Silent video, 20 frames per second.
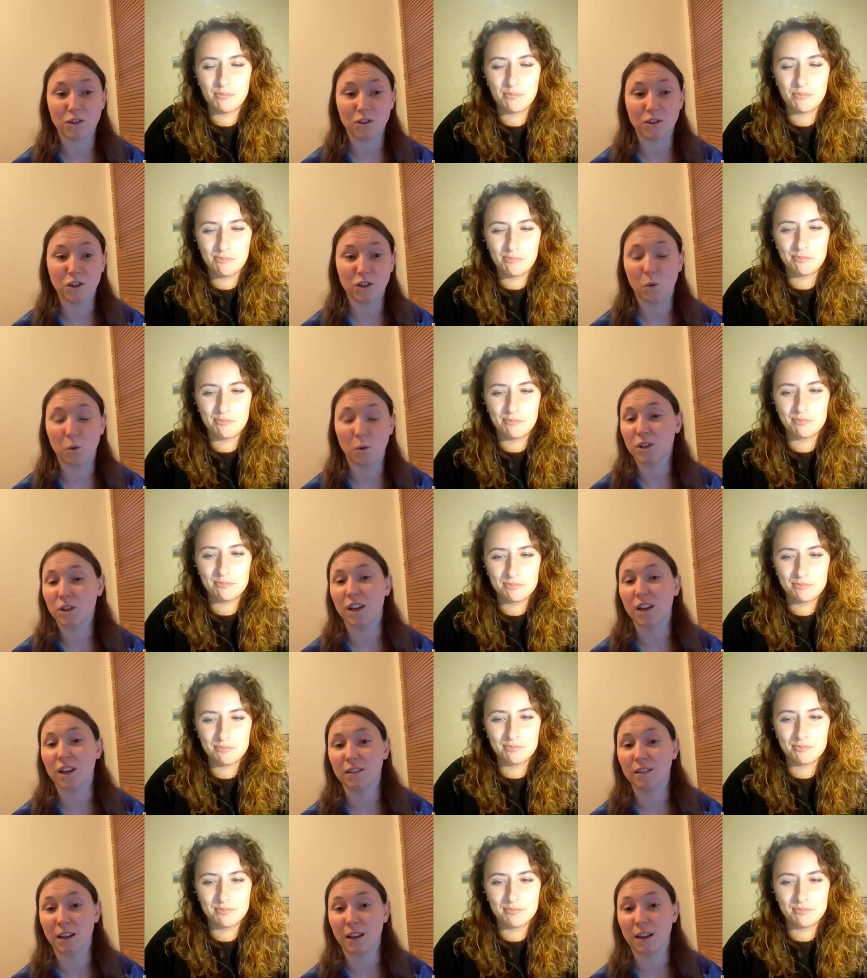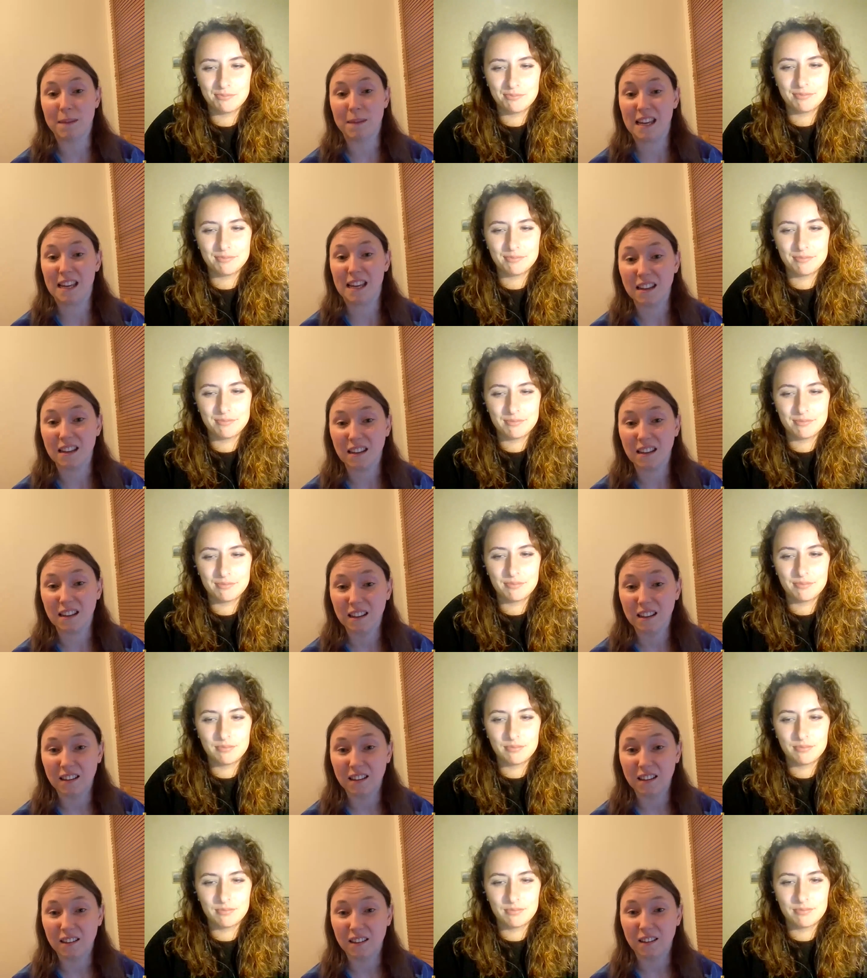Speaker 1: shorter like me,
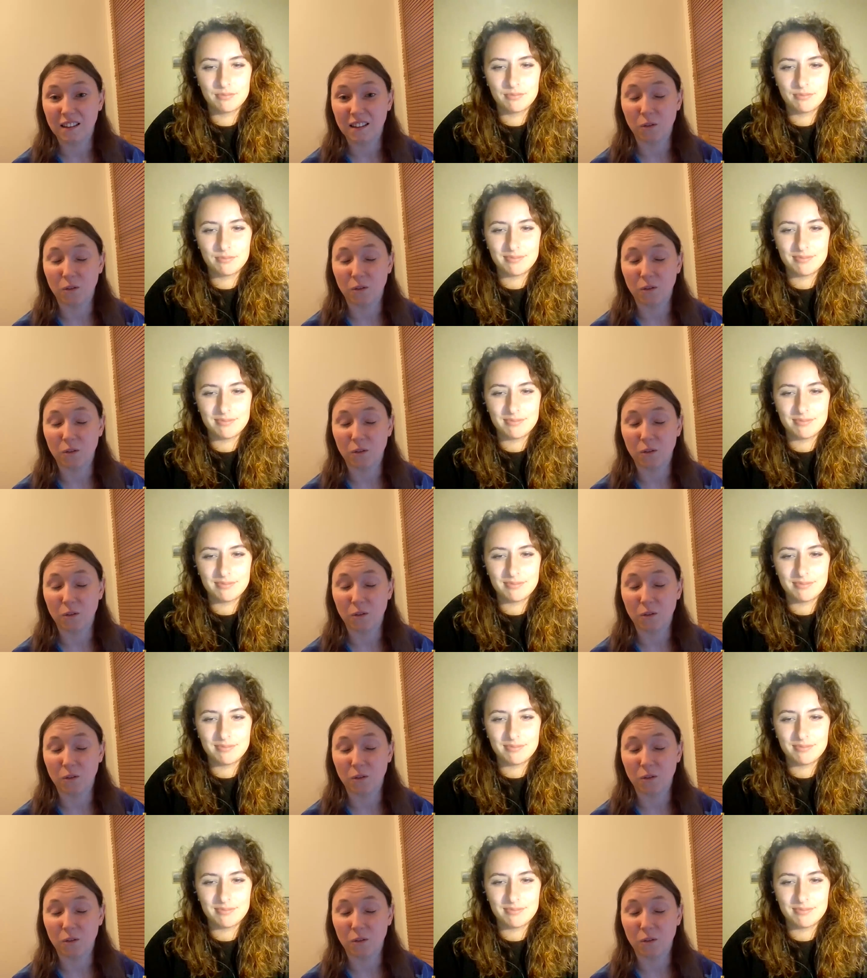or